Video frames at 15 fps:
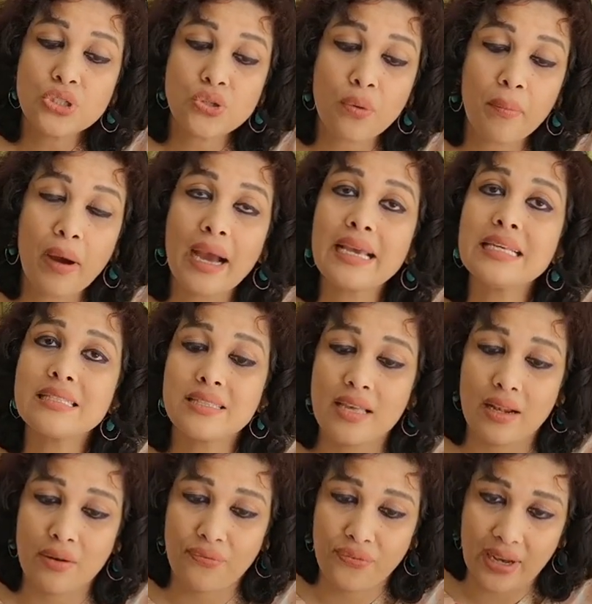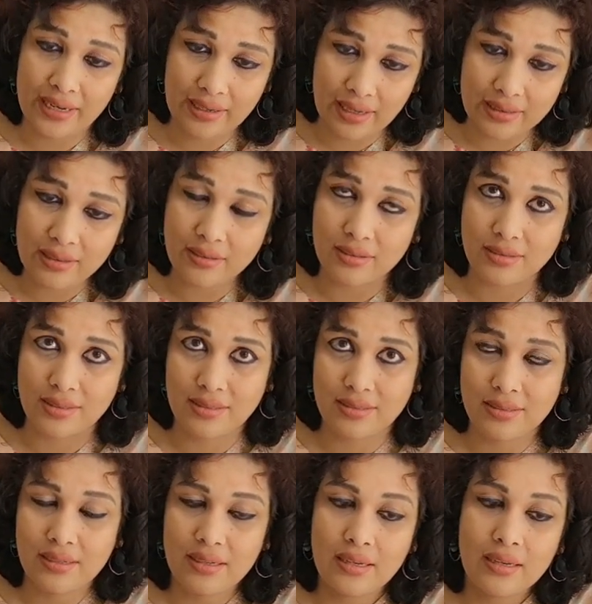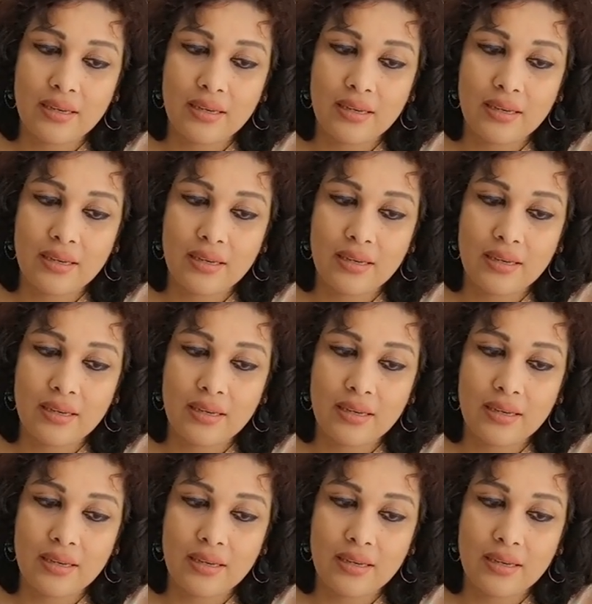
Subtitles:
to myself and others